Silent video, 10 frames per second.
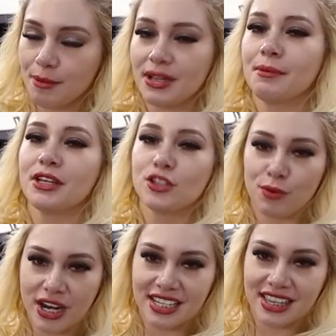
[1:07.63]
I mean, I'm not
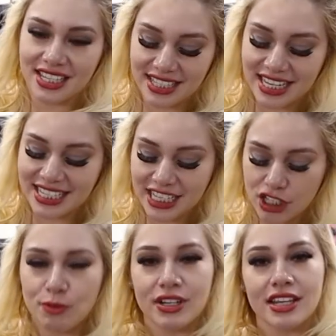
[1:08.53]
surprised that this
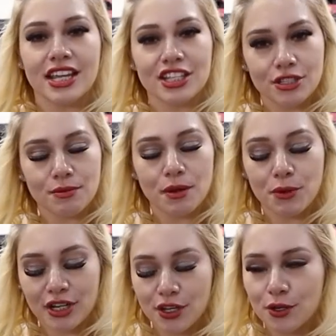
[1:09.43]
exists, but it's a
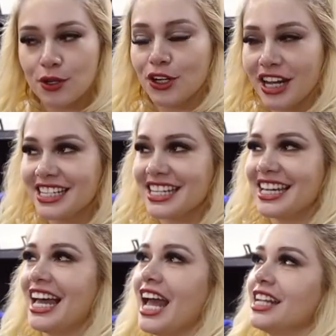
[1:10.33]
pretty good
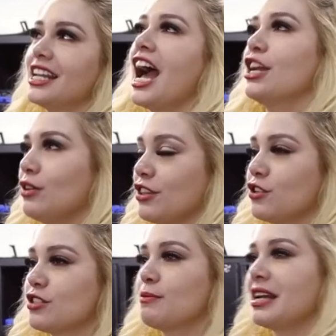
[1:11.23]
idea. And I know that
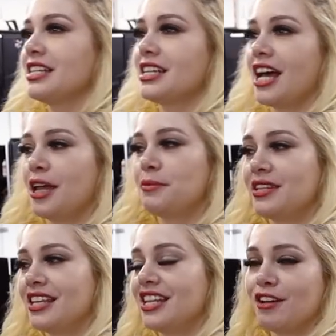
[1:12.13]
there's many
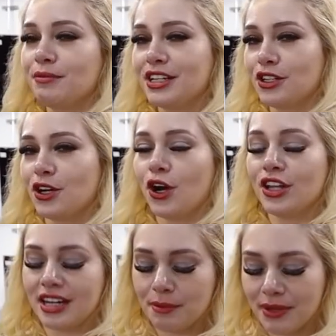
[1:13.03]
times that I've been in the car that I'm